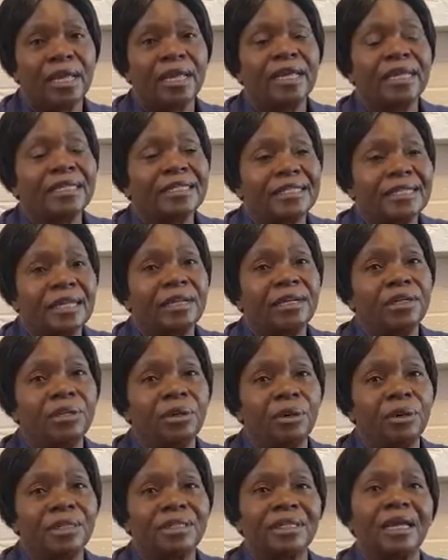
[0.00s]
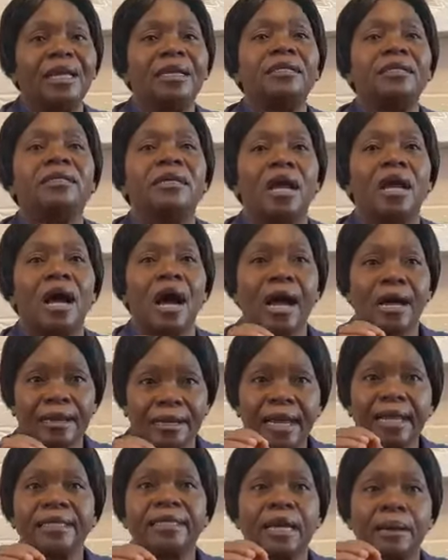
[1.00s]
He still knows. And
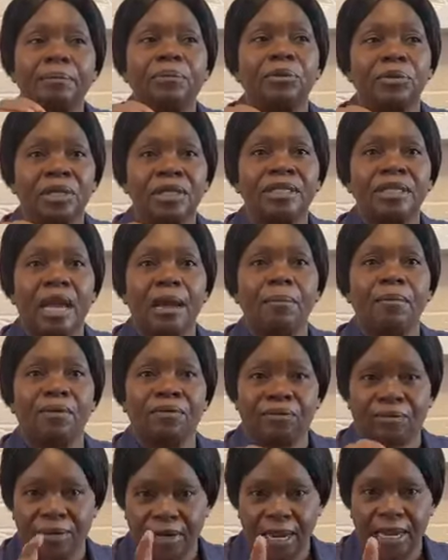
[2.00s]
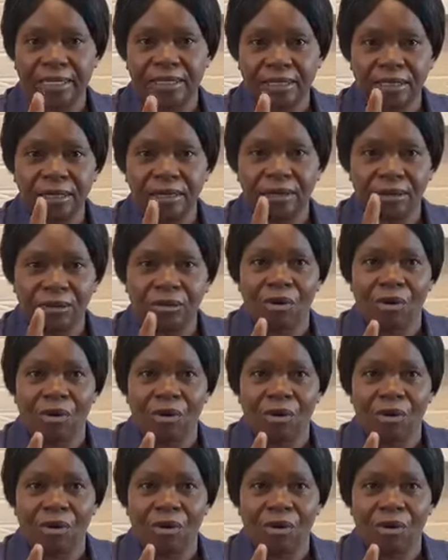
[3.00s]
right up to the time of Christ.